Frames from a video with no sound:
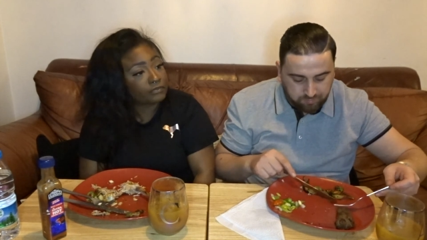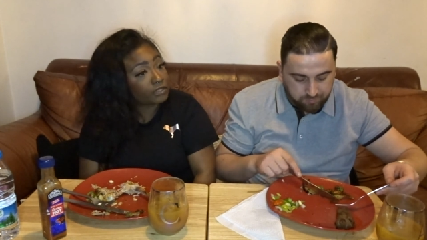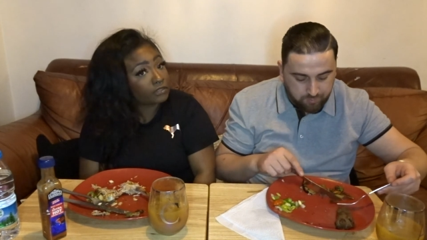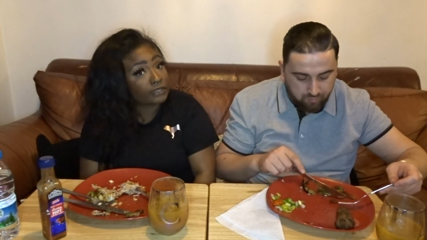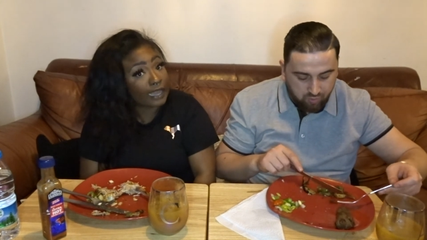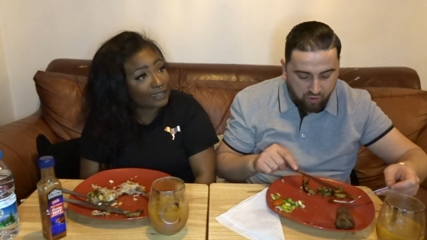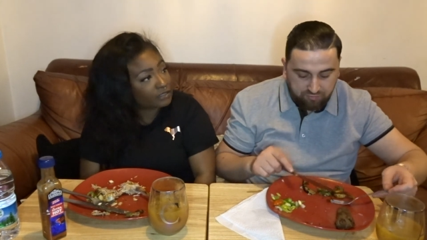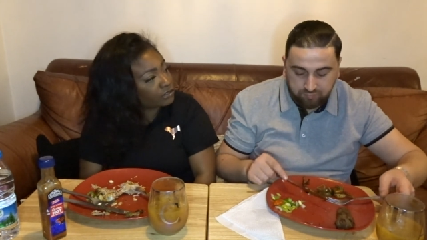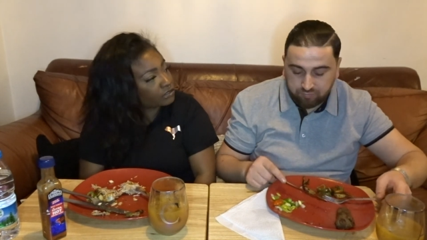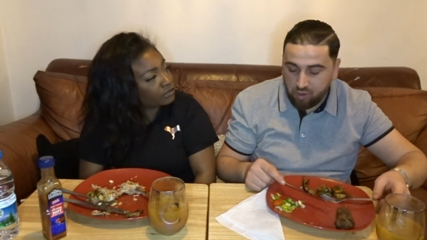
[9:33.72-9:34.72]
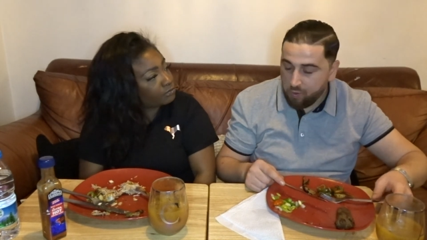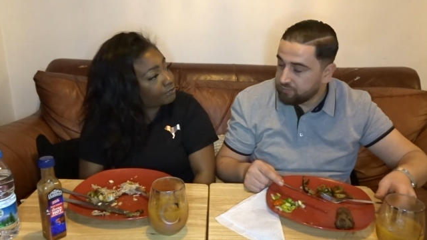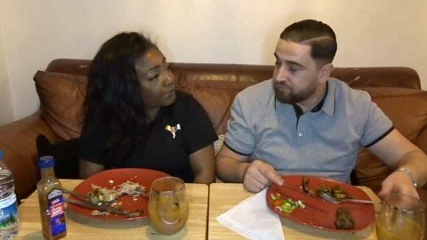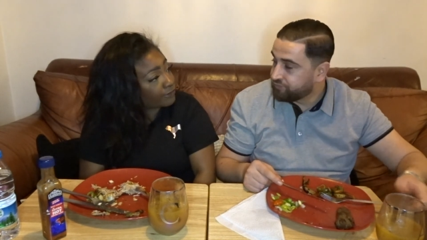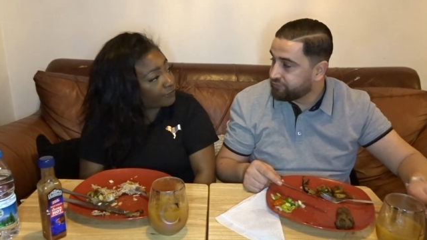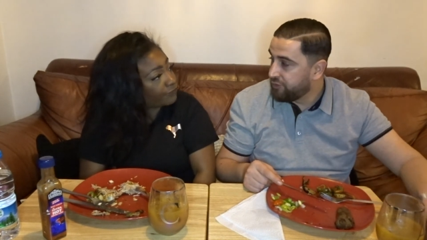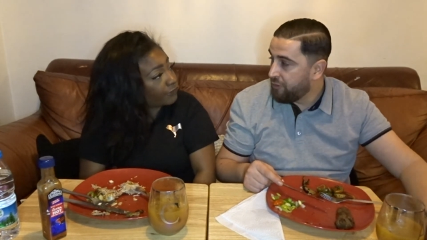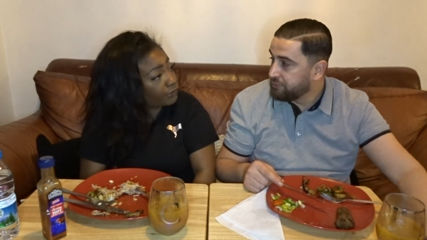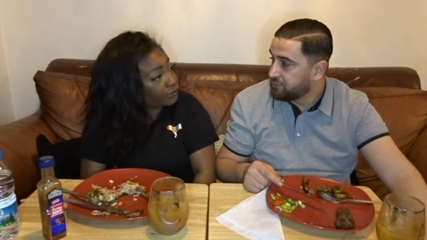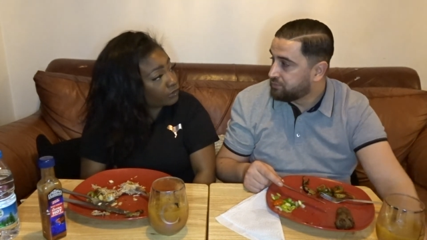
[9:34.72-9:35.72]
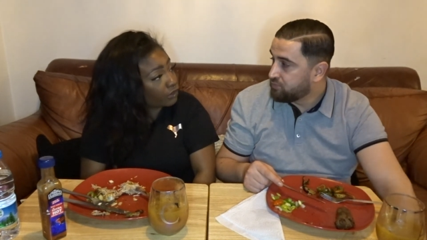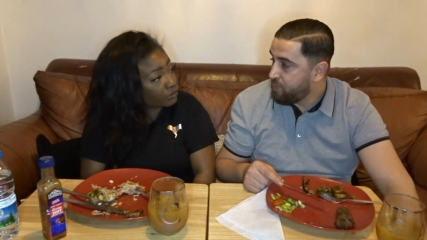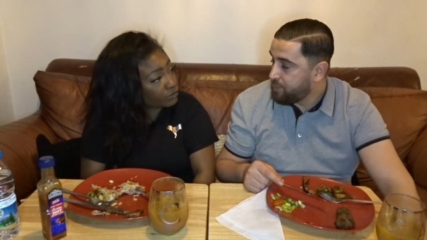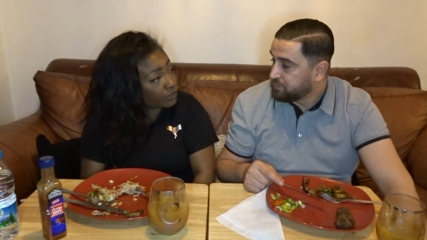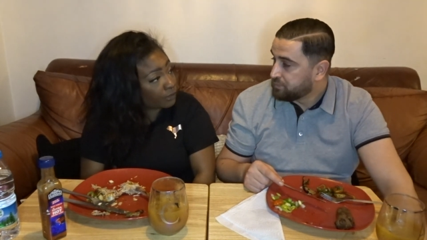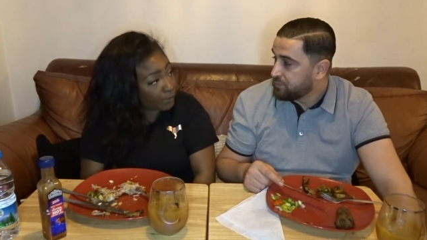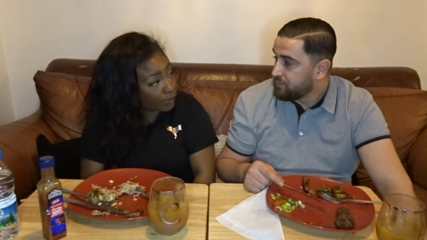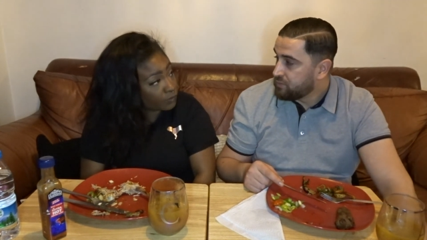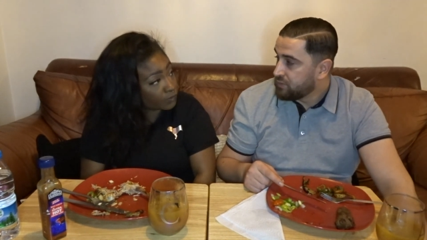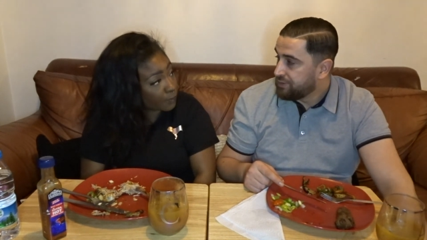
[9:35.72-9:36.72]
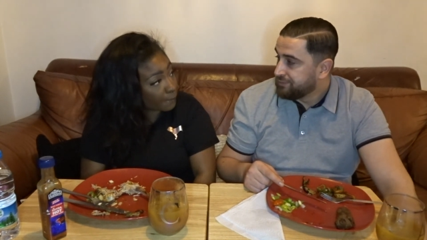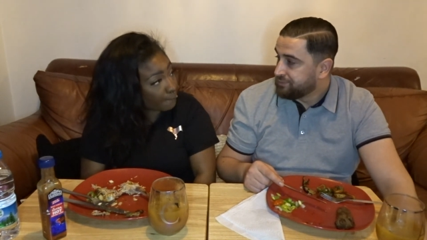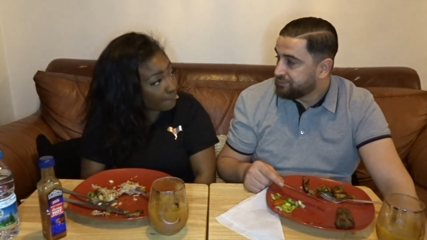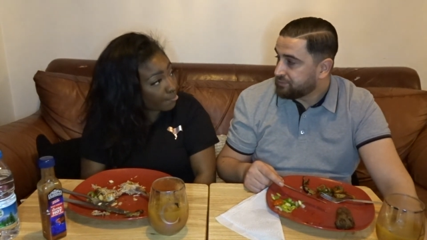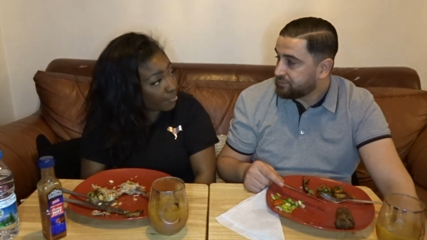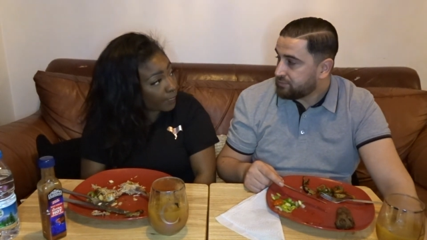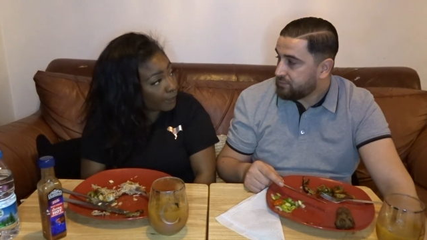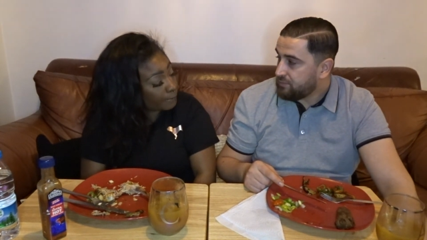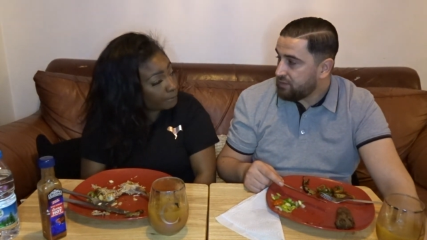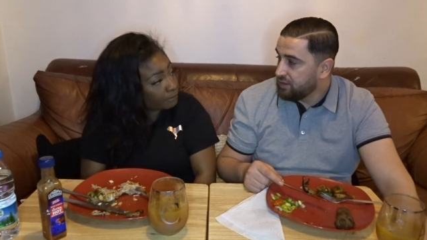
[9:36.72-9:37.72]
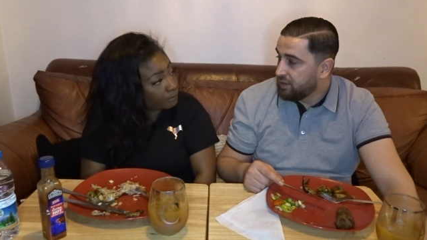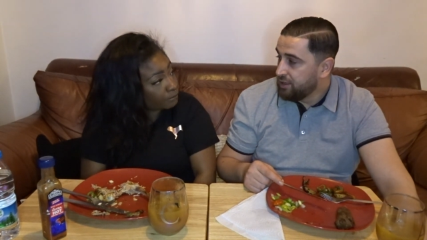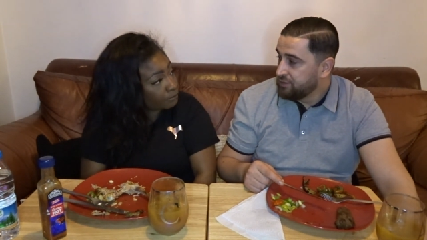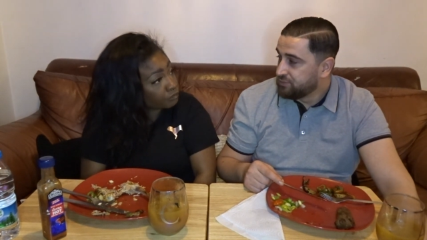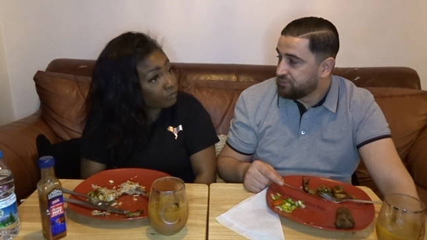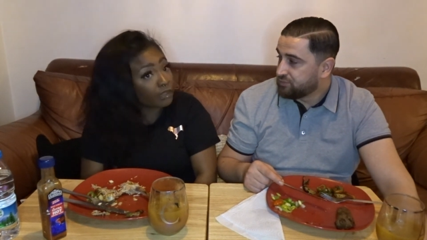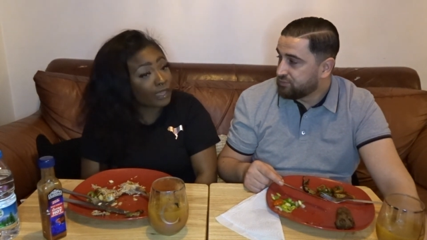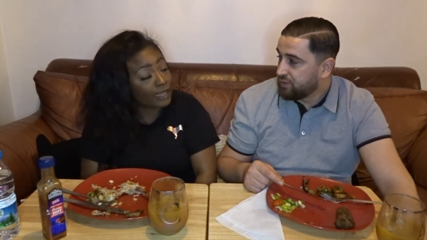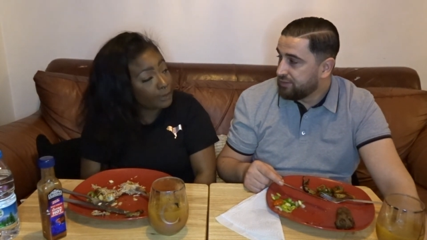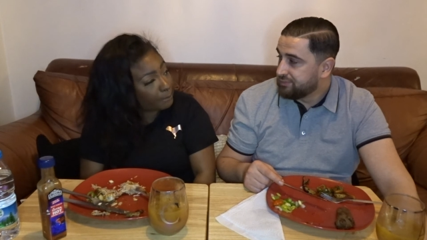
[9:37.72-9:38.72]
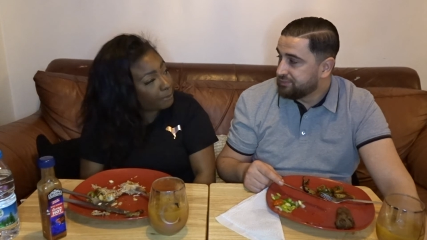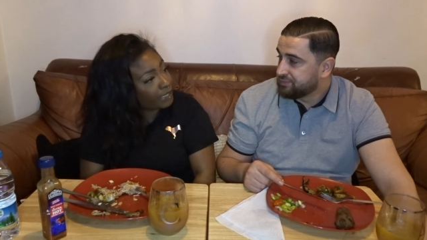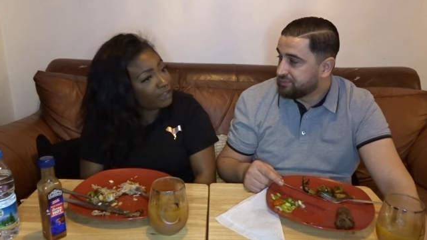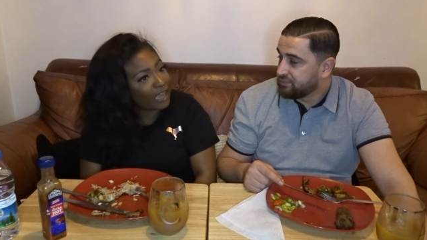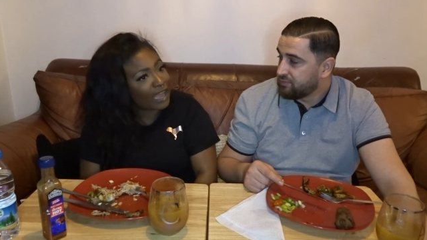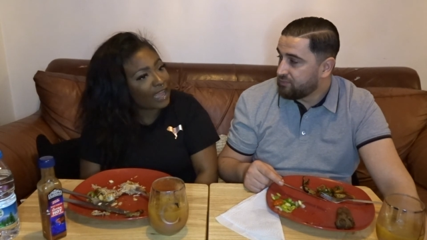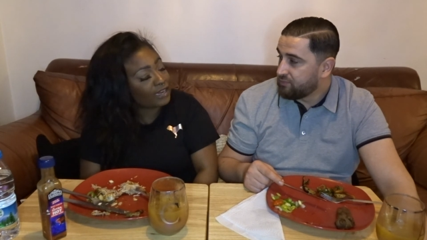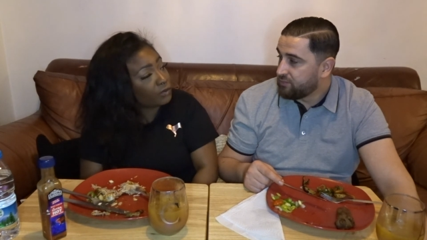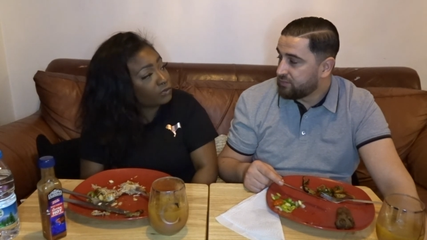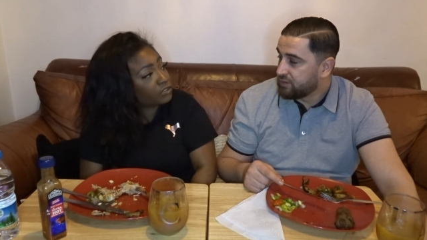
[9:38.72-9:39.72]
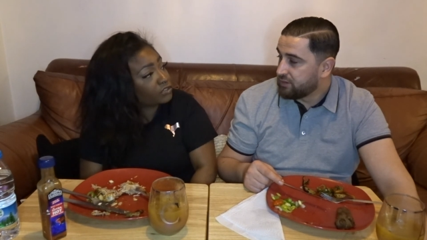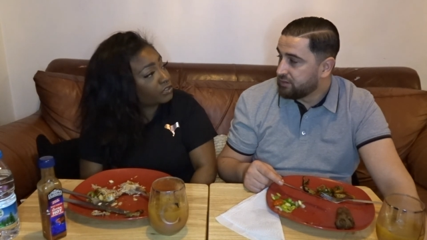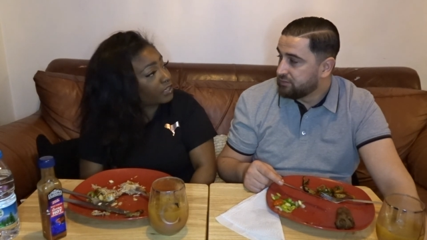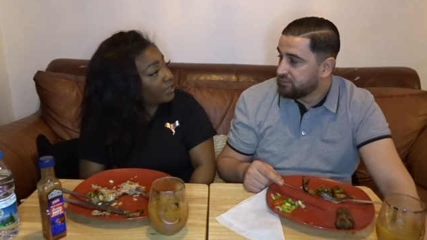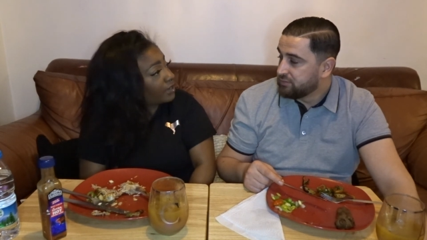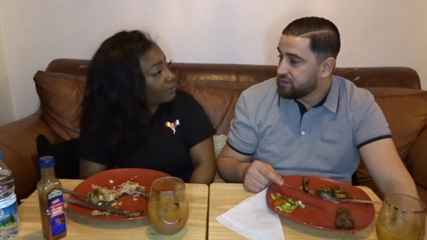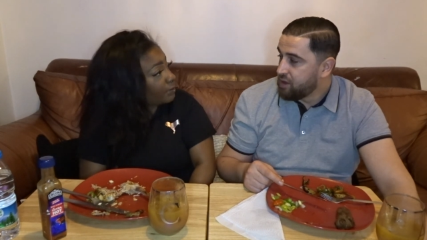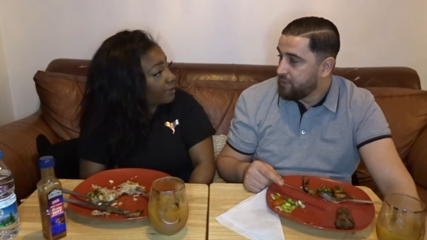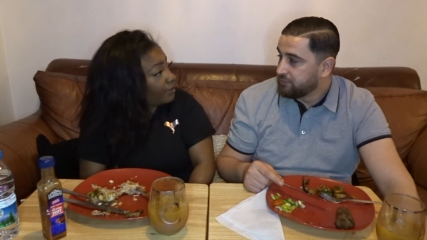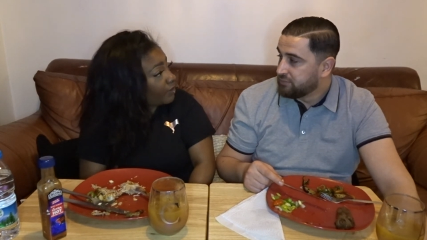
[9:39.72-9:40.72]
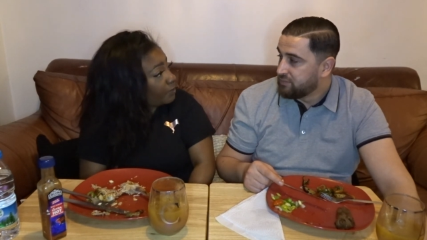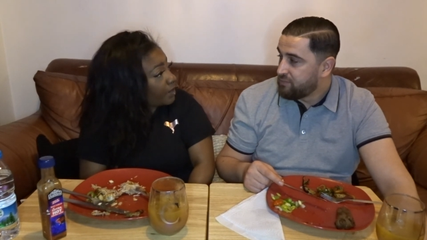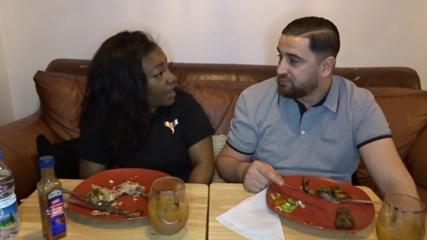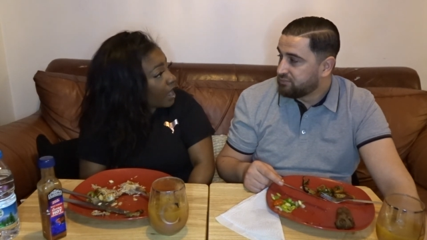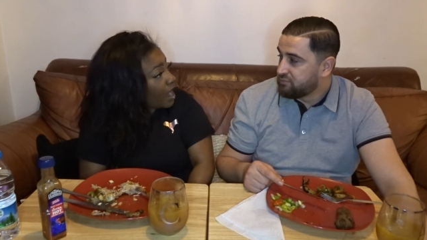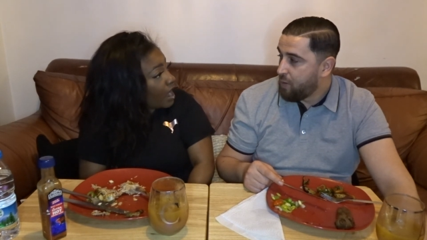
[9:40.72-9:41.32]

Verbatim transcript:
Speaker 1: the dad bit through the oxtail bone. Yeah. He bit. And I was just staring at him, my mouth open like,